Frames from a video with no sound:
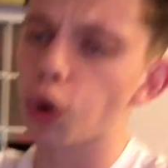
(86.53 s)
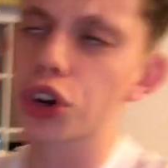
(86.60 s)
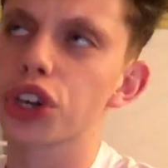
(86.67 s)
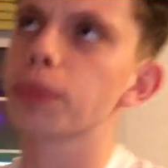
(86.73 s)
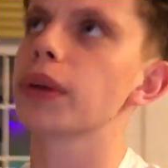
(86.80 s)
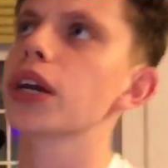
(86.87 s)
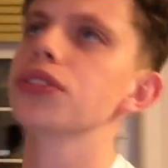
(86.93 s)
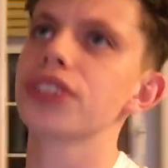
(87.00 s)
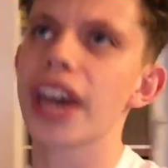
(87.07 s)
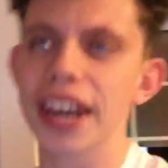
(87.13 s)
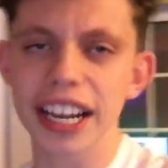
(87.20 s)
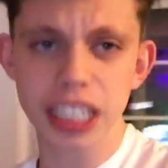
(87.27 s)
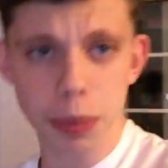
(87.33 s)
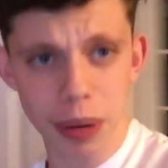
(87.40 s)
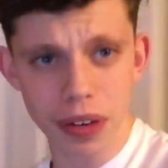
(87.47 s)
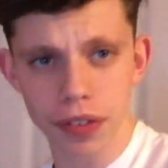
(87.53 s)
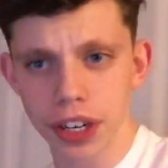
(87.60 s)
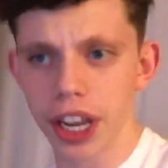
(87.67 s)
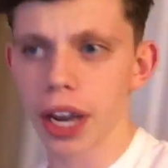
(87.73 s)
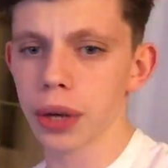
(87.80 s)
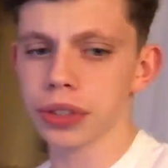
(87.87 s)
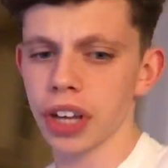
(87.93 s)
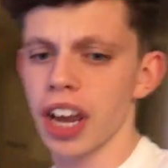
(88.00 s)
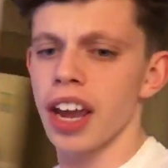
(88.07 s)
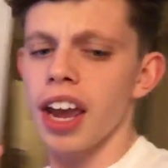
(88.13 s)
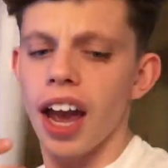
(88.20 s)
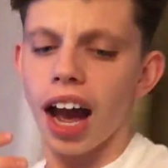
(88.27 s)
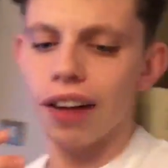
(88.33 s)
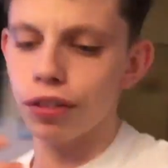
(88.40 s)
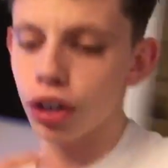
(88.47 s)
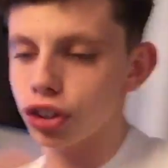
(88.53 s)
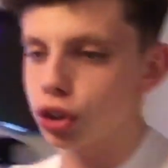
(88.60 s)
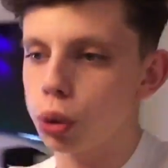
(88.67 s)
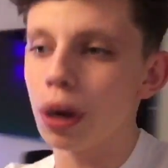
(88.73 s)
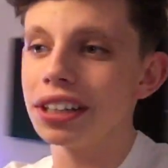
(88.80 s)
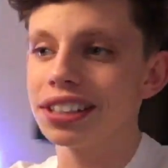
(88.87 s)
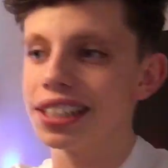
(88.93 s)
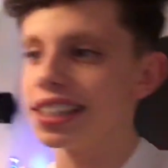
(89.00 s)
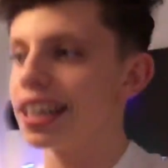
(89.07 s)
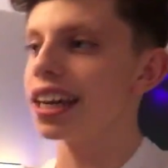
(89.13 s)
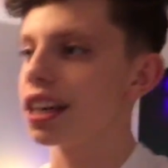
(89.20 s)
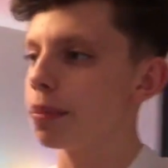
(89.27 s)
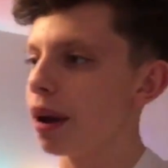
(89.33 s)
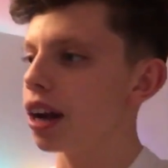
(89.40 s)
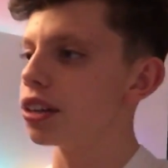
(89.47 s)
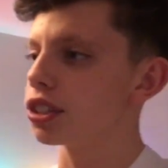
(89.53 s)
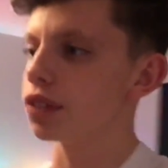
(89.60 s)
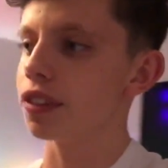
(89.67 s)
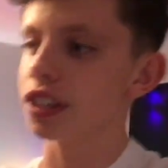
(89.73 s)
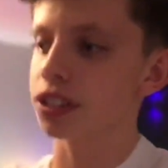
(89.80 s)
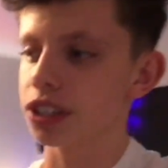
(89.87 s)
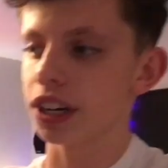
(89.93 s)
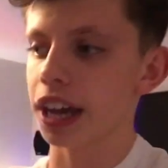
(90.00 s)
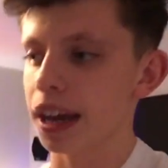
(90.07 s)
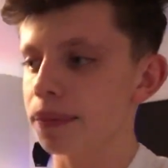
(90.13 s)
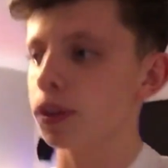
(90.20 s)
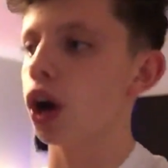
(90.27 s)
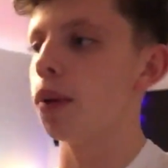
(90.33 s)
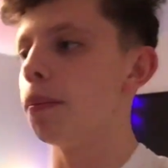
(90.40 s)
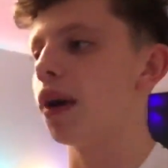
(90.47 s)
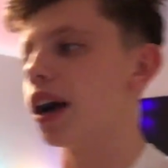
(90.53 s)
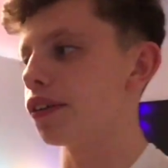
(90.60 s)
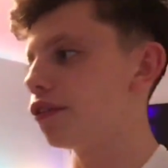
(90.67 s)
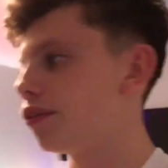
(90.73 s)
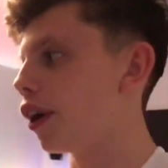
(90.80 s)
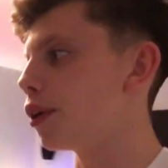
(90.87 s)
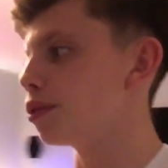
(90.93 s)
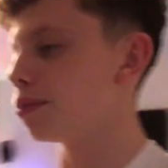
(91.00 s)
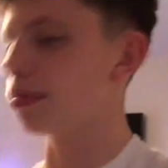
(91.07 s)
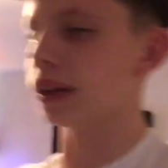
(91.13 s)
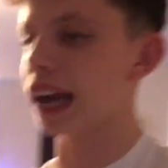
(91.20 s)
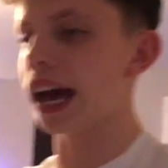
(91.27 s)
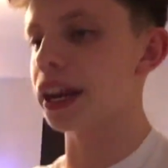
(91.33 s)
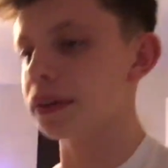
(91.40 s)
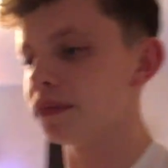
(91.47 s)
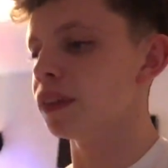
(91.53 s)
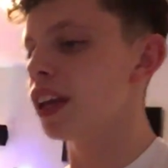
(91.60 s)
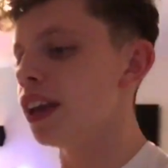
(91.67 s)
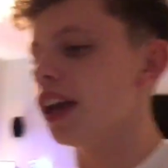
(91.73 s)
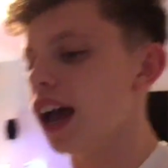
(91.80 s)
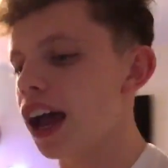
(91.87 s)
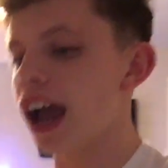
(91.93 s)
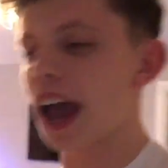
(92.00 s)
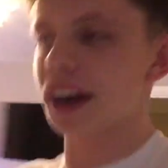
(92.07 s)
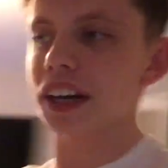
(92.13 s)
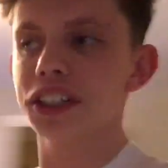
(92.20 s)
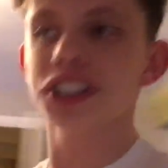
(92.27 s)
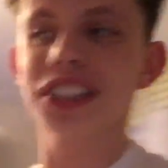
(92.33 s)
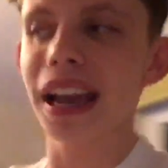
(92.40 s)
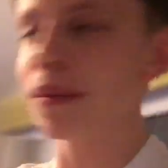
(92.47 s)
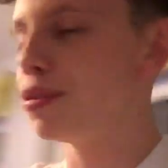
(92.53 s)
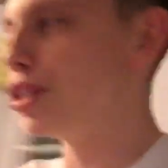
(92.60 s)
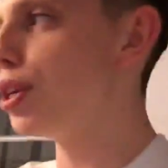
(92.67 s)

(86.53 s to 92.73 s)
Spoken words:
want to upload 1080p videos. I've got 20 gigabytes of internet on my phone plan, and I just kept